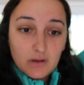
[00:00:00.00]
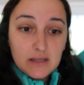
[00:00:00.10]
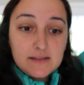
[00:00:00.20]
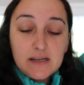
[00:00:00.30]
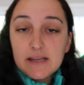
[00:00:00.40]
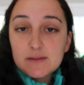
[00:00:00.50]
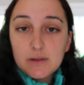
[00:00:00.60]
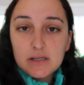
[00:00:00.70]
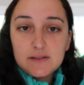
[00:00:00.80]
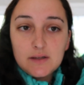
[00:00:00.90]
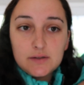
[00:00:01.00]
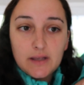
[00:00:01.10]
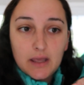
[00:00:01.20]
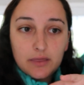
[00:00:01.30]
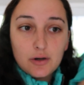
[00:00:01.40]
it's nice because there's
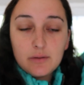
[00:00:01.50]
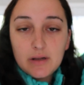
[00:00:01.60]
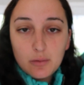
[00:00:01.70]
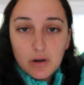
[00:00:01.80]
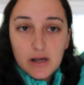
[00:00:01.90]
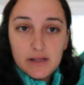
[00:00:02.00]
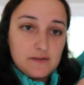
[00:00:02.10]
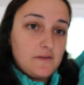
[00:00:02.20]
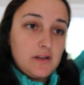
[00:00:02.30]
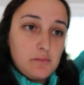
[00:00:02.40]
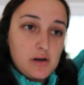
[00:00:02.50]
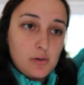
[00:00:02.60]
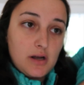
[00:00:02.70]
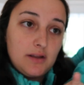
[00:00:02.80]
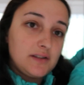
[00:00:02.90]
like 30 minute ones, 15 minute
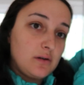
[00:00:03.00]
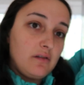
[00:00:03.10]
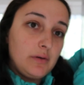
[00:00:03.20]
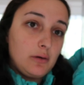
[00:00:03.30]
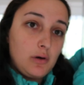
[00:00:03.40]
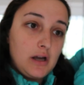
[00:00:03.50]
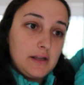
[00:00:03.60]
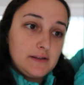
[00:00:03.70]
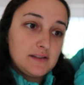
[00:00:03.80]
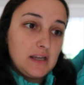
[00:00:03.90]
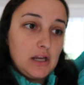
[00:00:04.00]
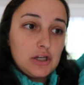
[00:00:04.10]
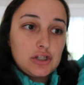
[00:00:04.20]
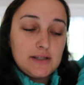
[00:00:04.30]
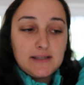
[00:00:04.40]
ones, 12 minute ones.
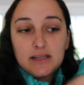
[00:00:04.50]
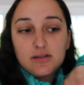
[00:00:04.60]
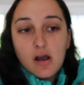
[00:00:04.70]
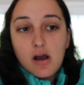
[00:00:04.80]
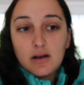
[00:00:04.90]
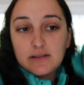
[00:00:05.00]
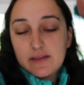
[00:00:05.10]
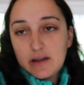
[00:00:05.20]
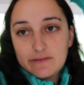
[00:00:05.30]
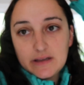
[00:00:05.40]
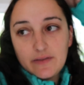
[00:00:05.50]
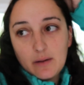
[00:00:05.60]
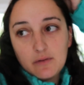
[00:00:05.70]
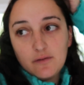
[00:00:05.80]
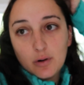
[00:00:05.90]
She has like songs. I think I've said
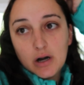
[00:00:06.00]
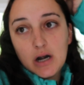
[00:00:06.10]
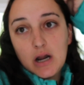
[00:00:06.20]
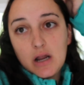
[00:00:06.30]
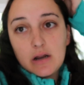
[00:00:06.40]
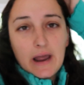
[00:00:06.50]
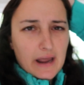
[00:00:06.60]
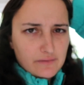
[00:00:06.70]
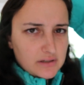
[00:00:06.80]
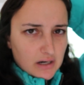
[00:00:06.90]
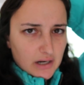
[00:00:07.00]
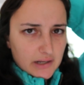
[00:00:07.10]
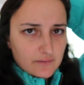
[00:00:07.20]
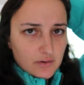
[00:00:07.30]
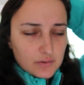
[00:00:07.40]
that before. I haven't done
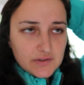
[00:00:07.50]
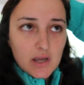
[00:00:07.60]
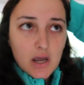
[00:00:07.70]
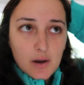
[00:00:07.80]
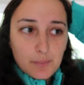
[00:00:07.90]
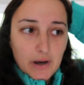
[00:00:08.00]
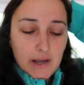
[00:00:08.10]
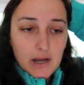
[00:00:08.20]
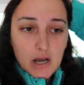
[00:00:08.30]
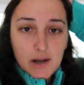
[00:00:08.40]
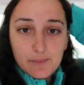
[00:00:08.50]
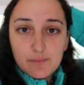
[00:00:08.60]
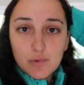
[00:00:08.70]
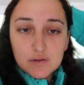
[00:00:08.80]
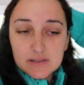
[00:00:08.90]
any of those. But
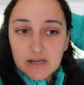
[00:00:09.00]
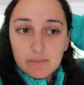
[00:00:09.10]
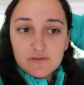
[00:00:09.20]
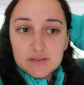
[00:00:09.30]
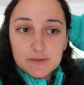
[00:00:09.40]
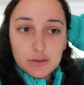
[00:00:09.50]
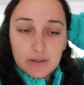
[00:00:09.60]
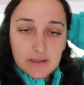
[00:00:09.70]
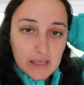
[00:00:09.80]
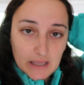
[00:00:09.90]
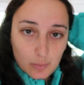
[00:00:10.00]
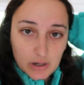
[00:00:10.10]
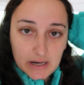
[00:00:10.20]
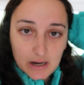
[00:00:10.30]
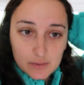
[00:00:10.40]
um, most of the time I've just been doing the HIIT
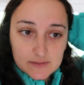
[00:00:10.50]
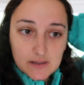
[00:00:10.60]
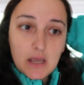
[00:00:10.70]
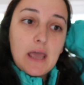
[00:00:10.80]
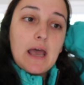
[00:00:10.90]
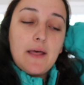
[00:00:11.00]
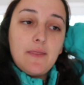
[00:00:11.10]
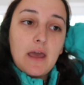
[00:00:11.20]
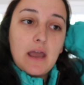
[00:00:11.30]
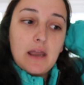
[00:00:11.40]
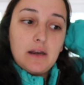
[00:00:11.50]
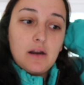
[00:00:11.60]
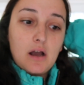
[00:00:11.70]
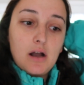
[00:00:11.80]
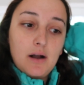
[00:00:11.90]
workouts. And then
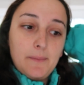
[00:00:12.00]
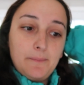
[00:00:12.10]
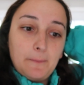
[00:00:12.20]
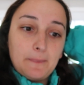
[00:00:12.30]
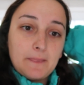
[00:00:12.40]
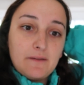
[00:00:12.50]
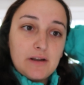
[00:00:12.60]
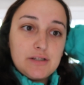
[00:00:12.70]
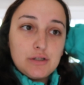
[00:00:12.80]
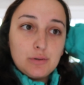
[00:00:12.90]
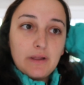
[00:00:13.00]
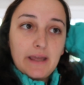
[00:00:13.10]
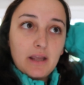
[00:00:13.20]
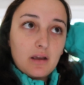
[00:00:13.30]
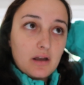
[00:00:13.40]
um, if I do
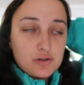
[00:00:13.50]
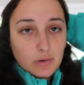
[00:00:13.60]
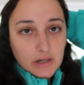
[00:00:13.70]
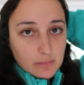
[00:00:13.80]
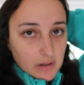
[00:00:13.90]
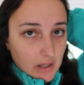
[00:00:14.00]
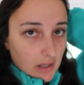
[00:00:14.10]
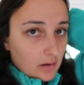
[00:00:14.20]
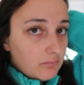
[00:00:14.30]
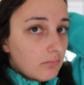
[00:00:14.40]
like a 20 minute